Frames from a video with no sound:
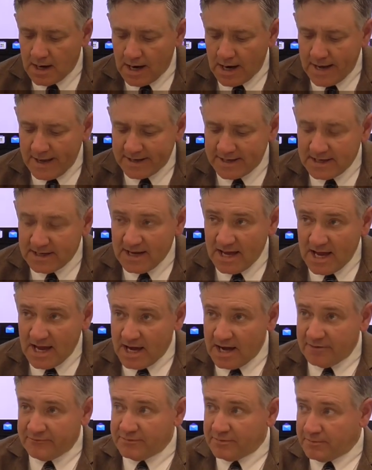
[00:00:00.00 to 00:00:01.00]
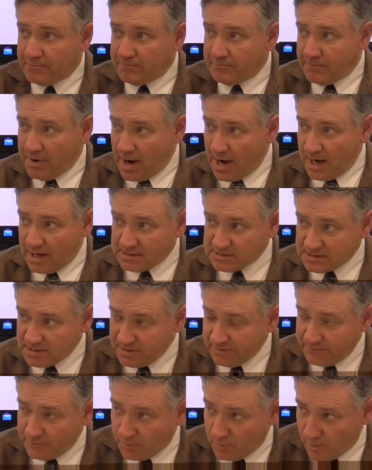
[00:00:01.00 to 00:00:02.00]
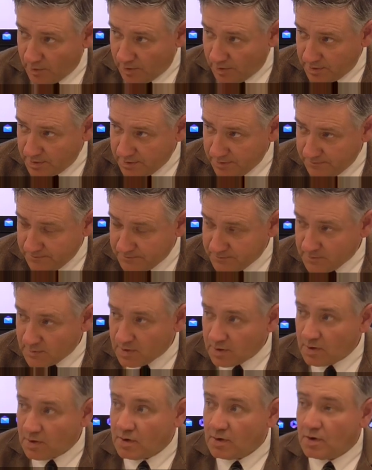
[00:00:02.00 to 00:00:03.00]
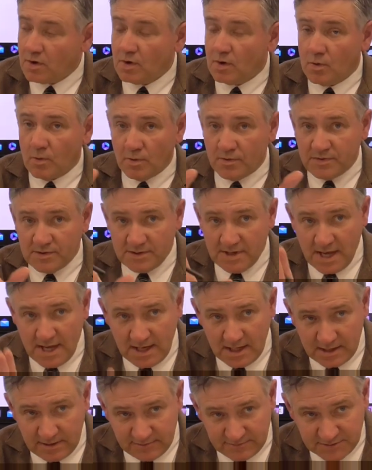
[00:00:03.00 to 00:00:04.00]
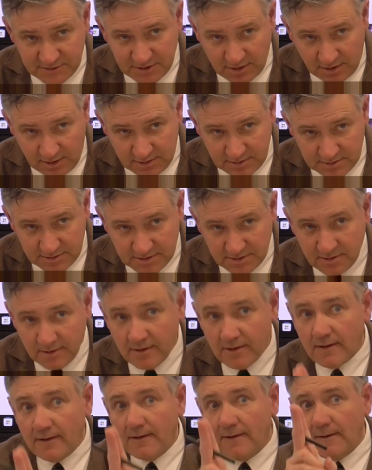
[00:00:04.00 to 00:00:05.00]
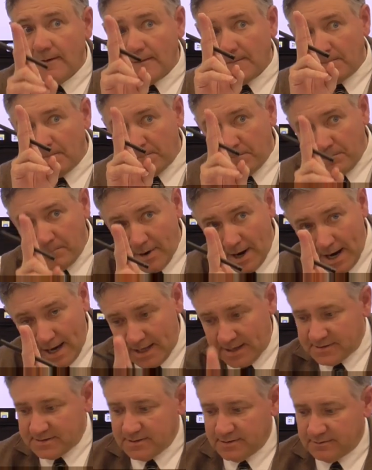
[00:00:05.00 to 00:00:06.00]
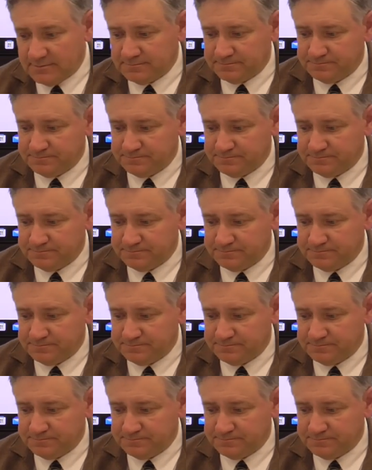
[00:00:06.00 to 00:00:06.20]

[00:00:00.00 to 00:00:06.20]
I can have positive work with a negative charge, but